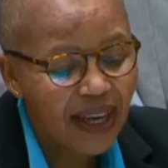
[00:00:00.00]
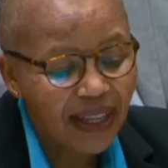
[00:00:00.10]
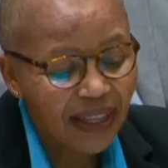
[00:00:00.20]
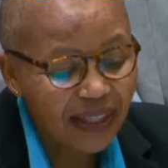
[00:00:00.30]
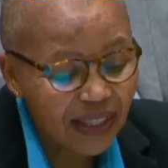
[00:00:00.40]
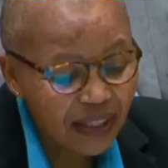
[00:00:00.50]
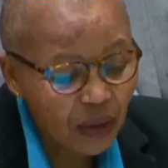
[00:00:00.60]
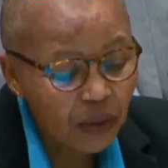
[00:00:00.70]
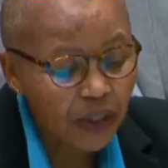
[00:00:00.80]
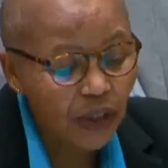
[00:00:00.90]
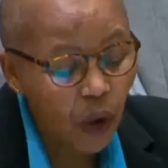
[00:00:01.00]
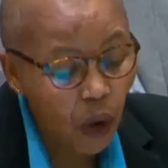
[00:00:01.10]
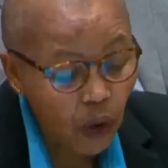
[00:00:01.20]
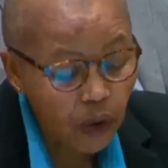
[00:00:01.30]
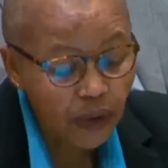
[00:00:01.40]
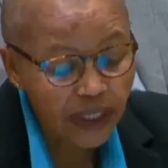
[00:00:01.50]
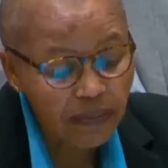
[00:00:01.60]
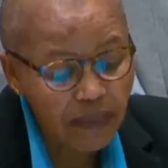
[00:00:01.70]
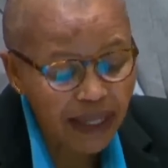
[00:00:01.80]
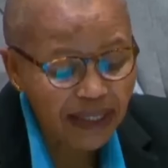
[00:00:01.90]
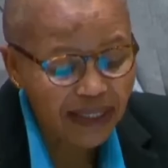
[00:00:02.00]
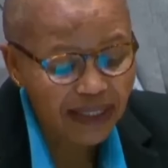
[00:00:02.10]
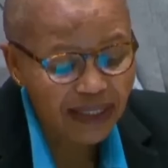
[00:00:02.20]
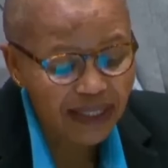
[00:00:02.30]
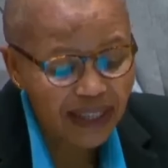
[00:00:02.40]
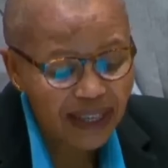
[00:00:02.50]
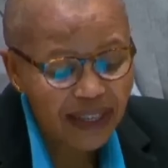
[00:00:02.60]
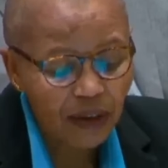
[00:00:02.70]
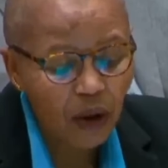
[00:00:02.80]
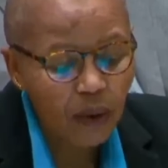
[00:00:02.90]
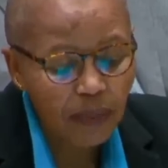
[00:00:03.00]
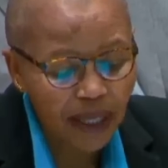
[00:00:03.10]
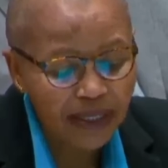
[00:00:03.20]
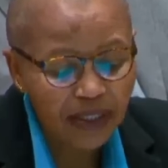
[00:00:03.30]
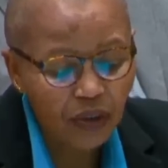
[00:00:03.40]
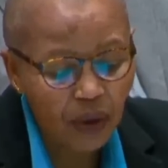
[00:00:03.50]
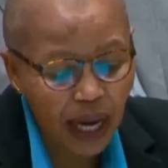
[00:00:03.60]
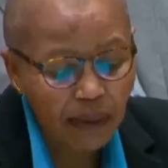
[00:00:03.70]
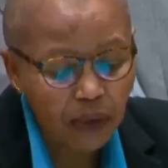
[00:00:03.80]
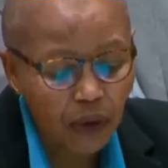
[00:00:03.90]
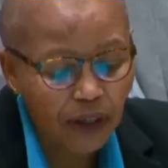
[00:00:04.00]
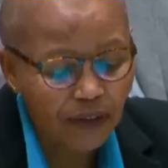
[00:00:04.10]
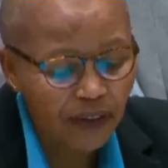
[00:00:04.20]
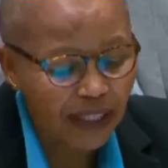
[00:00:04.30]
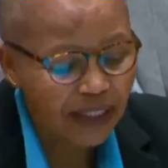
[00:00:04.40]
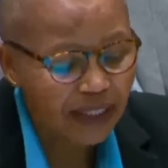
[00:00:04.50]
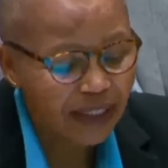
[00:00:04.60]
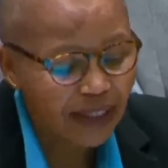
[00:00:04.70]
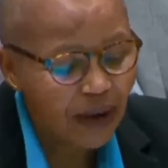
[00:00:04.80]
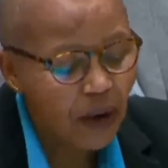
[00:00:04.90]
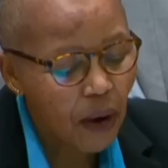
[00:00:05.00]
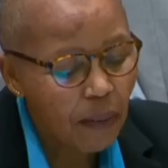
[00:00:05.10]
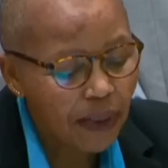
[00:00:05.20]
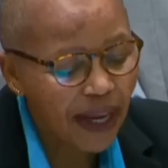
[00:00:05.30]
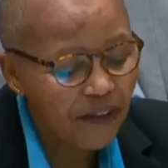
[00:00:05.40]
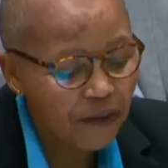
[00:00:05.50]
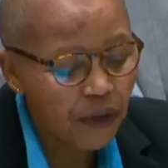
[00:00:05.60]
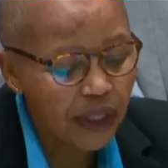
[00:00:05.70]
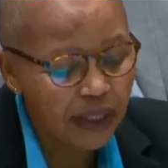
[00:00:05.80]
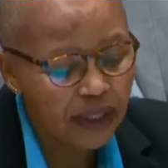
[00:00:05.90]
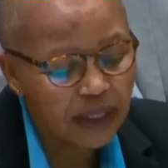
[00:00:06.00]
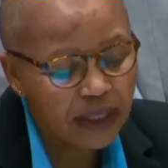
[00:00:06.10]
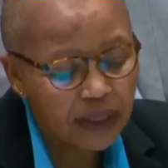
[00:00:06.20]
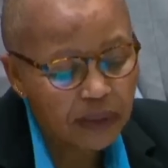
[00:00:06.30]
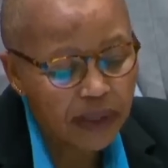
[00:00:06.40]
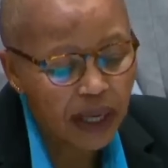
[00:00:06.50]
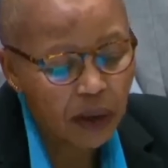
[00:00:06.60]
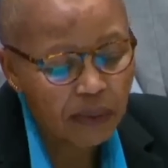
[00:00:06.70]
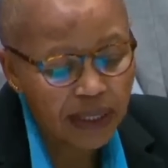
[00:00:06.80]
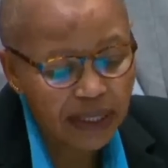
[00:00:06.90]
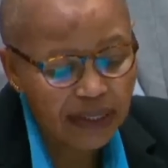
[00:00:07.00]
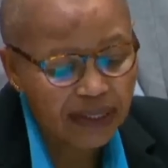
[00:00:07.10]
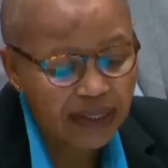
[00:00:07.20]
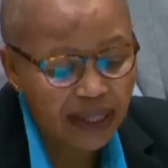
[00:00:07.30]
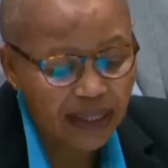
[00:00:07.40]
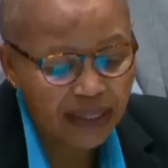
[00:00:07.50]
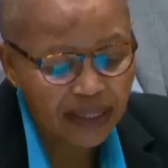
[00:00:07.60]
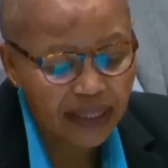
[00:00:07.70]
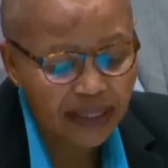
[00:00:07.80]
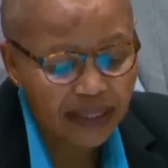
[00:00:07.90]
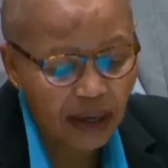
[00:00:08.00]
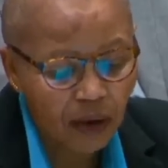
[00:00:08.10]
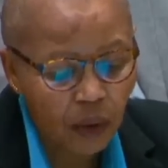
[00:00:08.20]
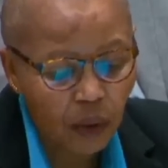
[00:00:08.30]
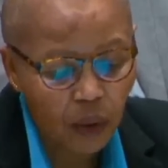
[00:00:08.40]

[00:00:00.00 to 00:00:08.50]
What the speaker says: This resolution also demanded that all parties to armed conflict comply fully with their obligations under international law,